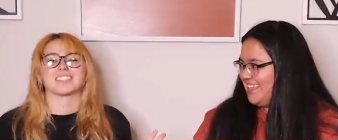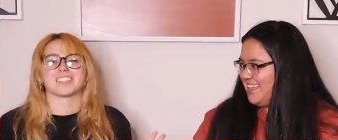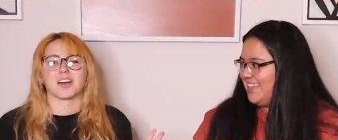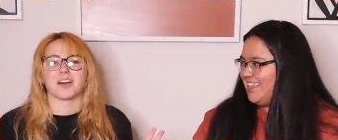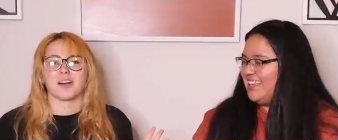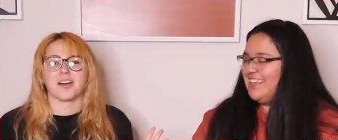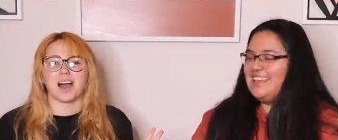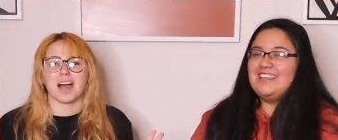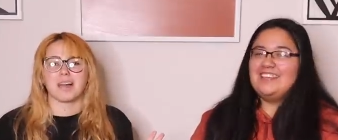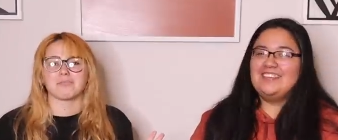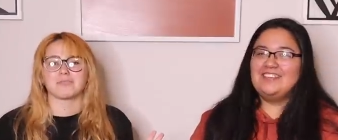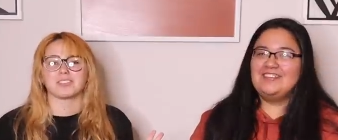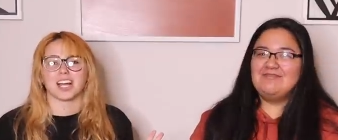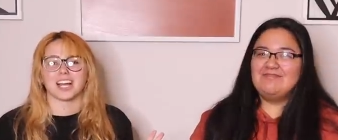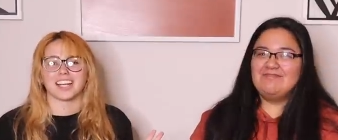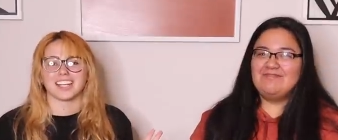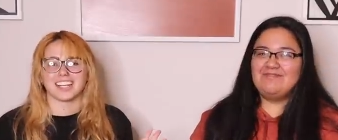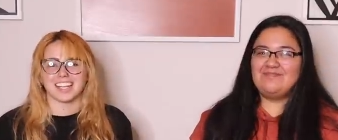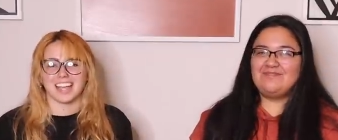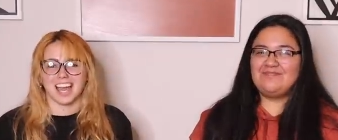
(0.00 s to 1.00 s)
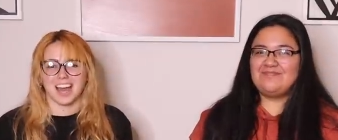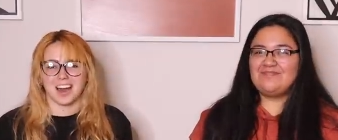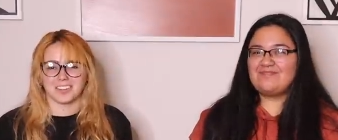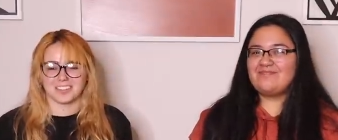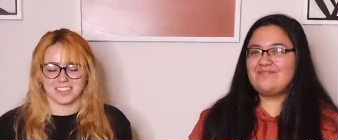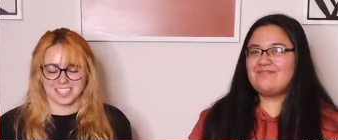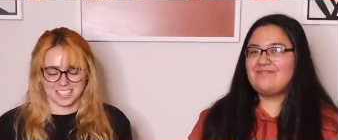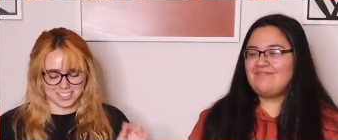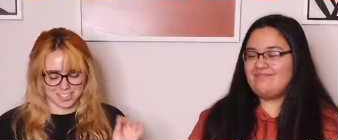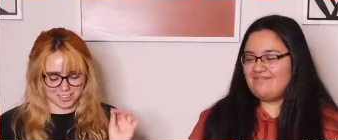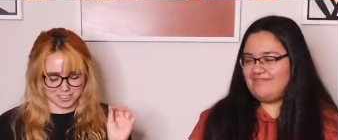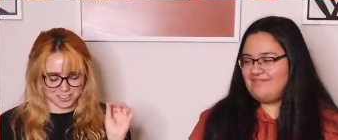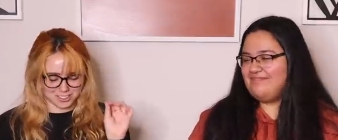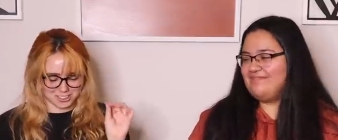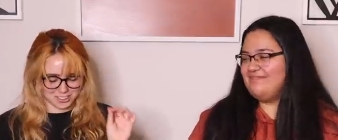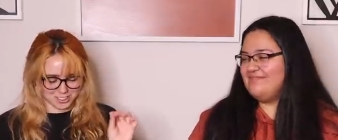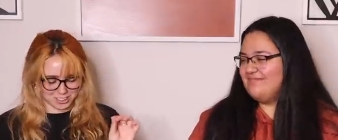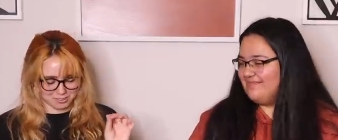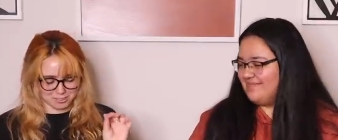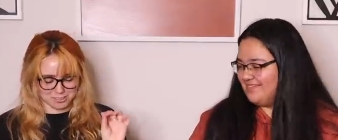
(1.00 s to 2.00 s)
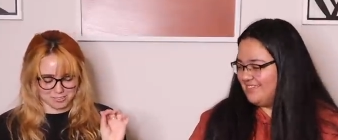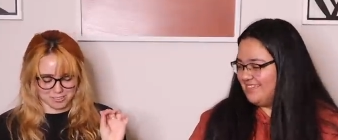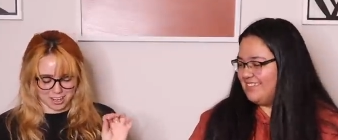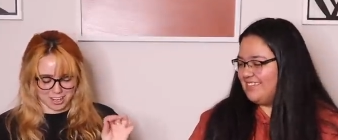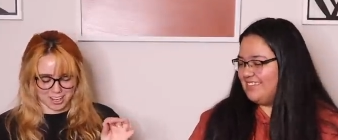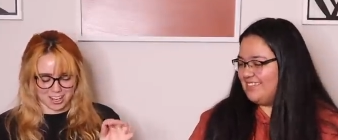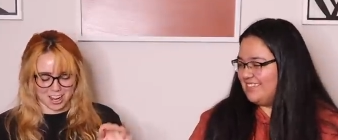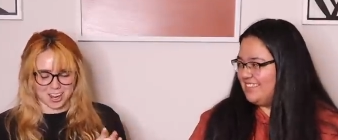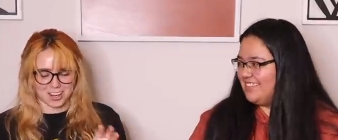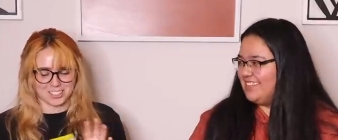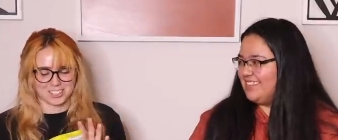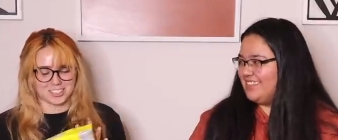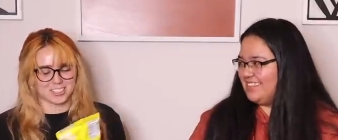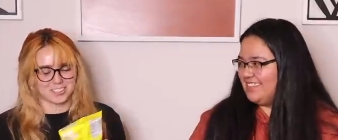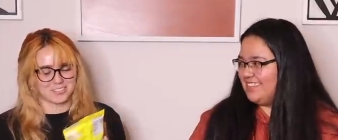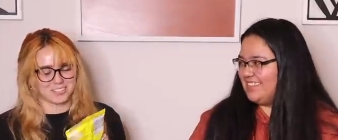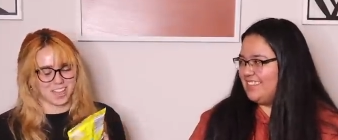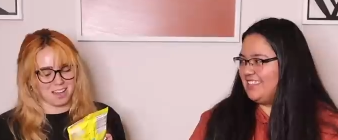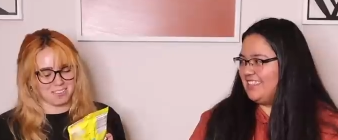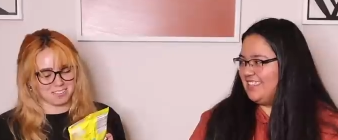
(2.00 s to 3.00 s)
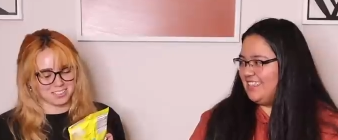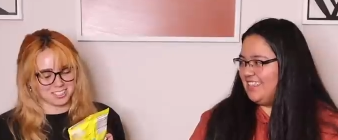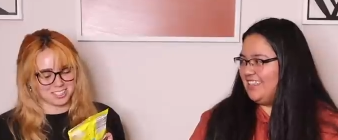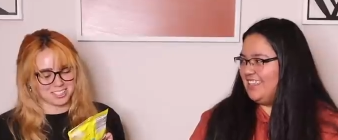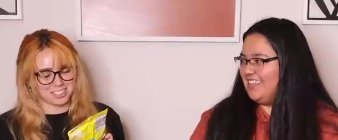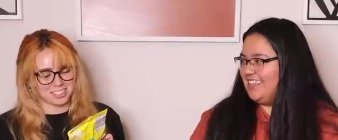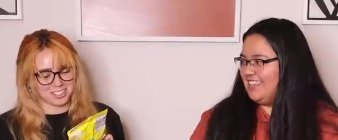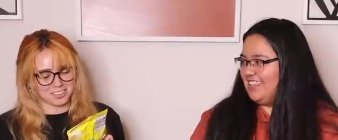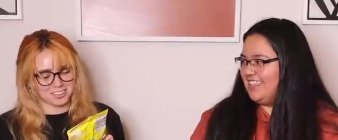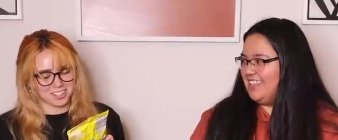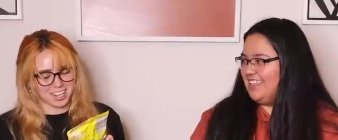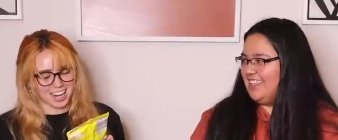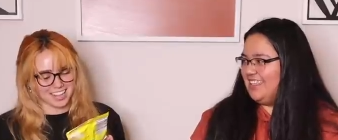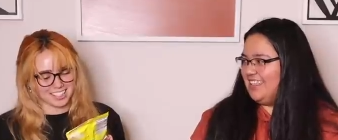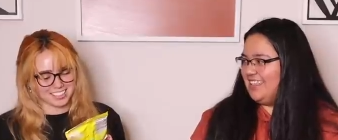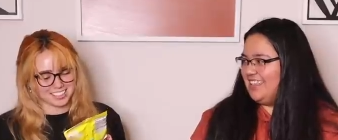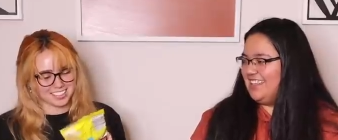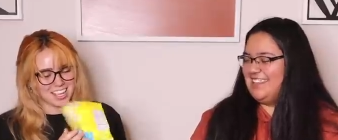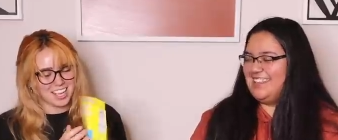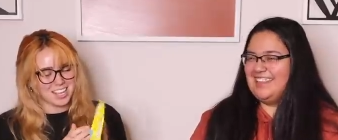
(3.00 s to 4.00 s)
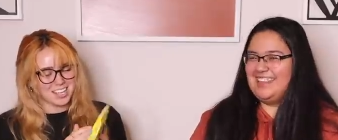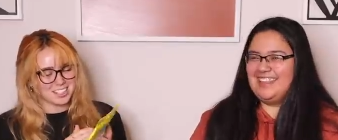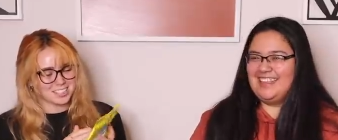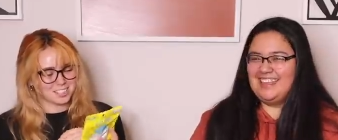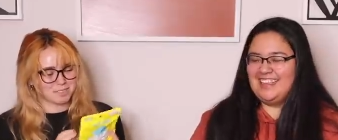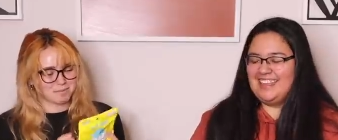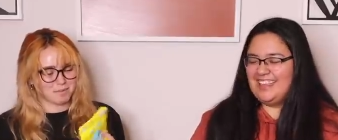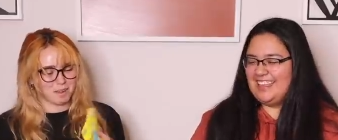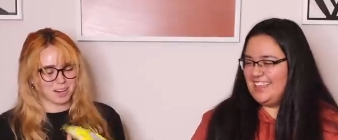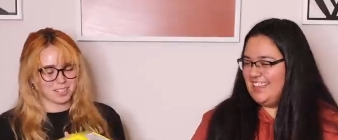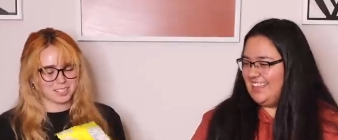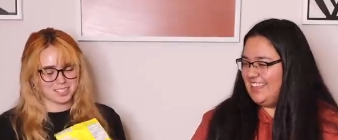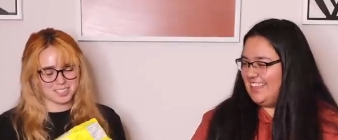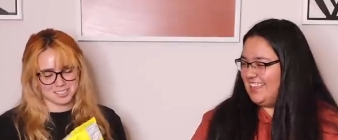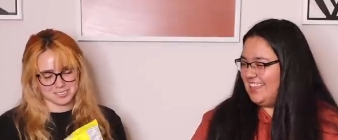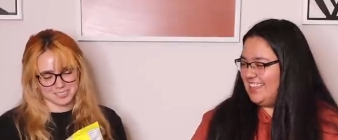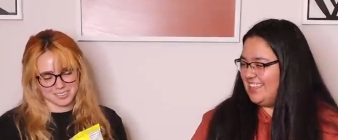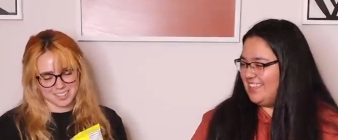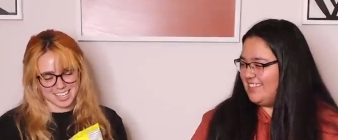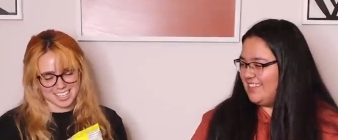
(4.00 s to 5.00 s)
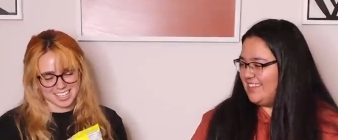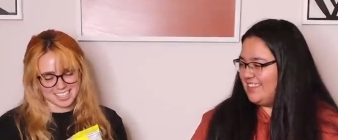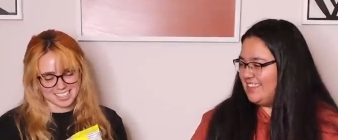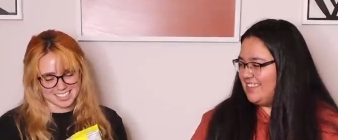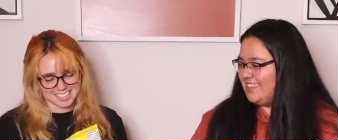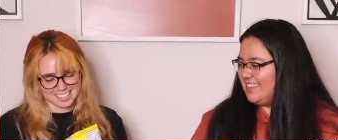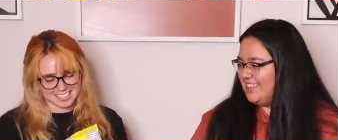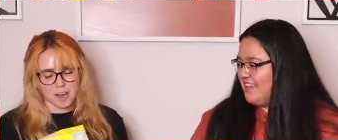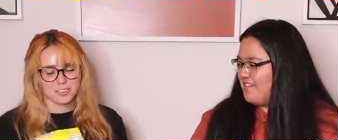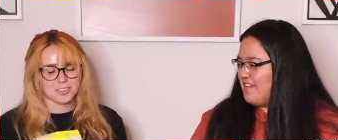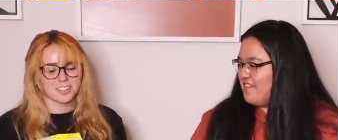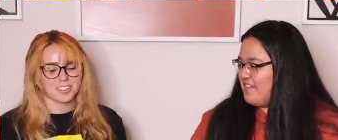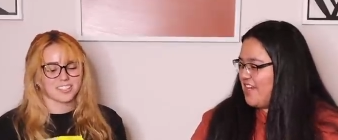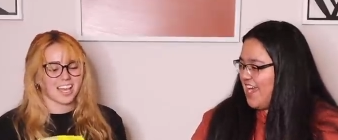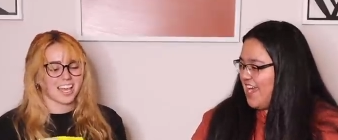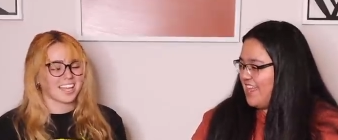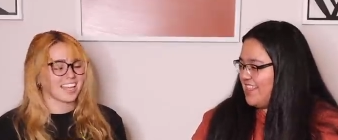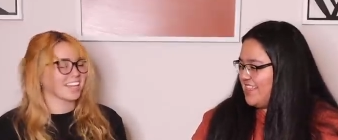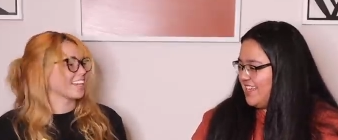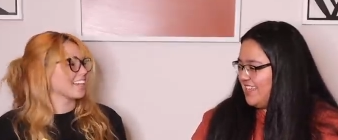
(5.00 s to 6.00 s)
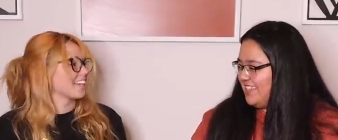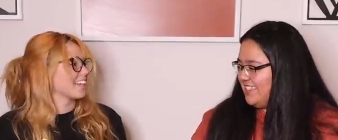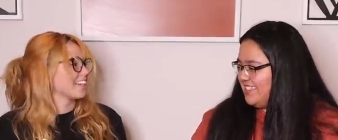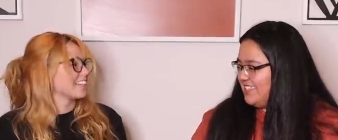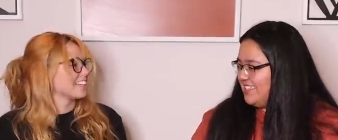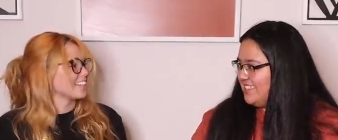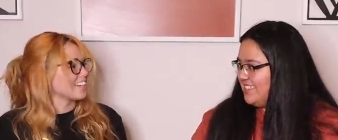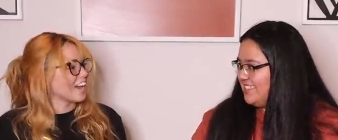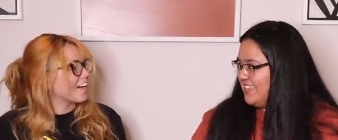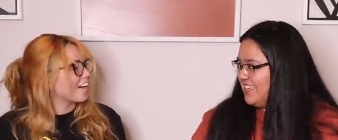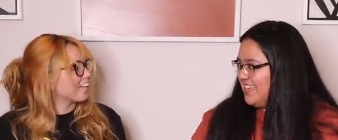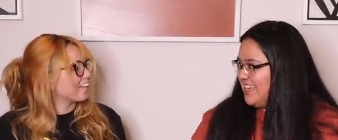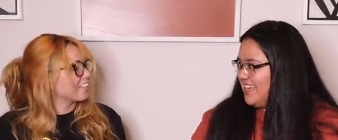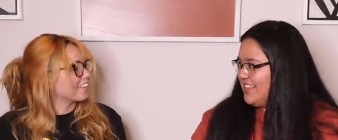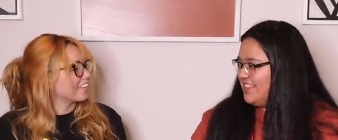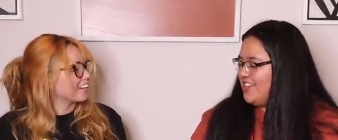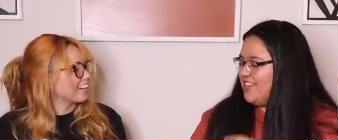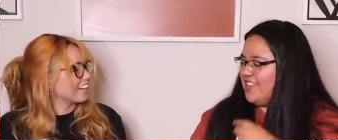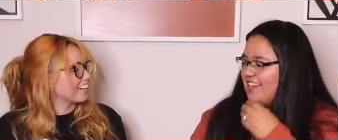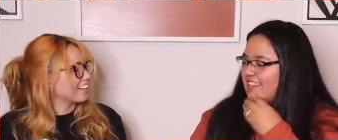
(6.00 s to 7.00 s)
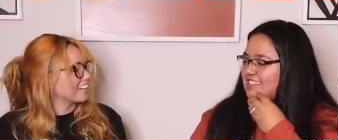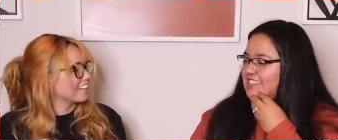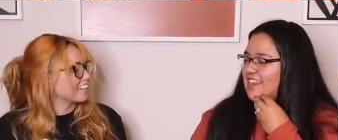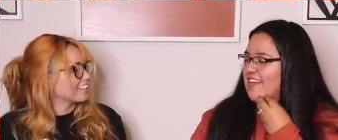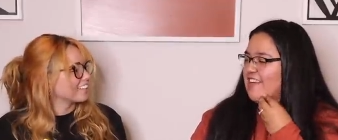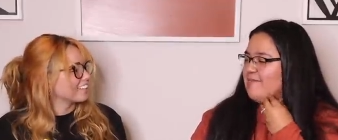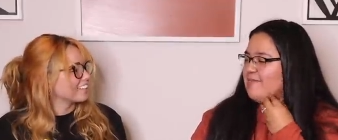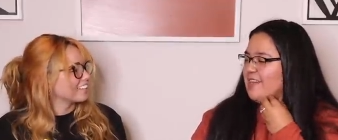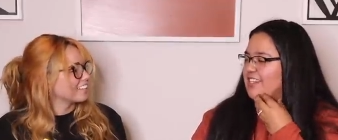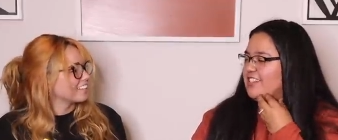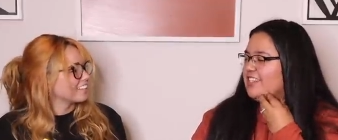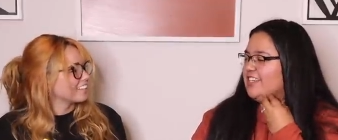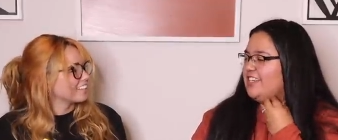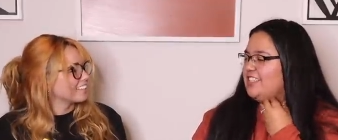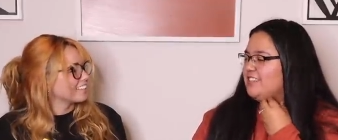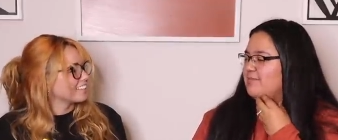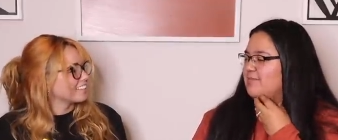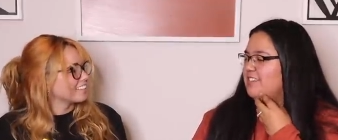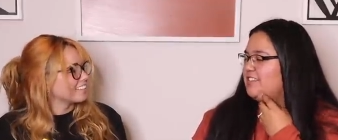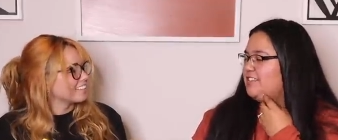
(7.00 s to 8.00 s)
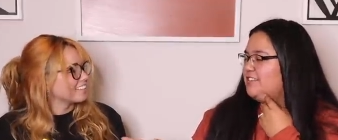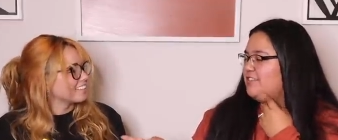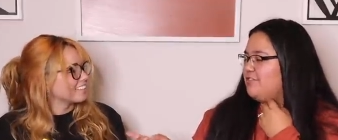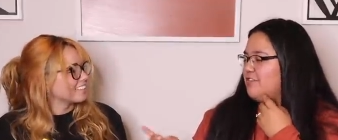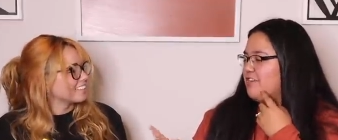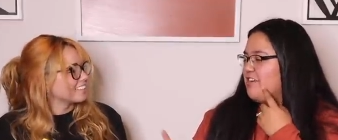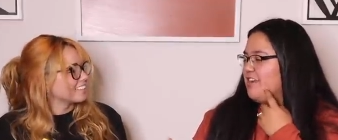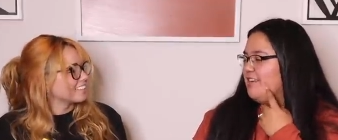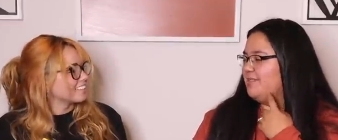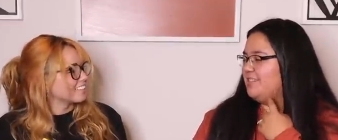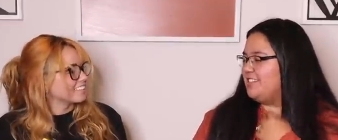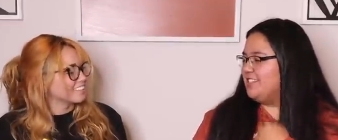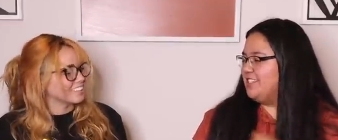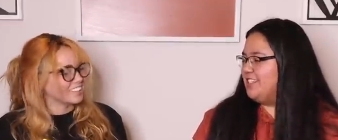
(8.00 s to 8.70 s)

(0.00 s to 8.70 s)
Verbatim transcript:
Speaker 1: so I'm trying to eat healthy, so she was very conscious of that, which is so nice. Smart sweets. Oh, you ever had these? No. They're like Sour Patch Kids, but there's three grams of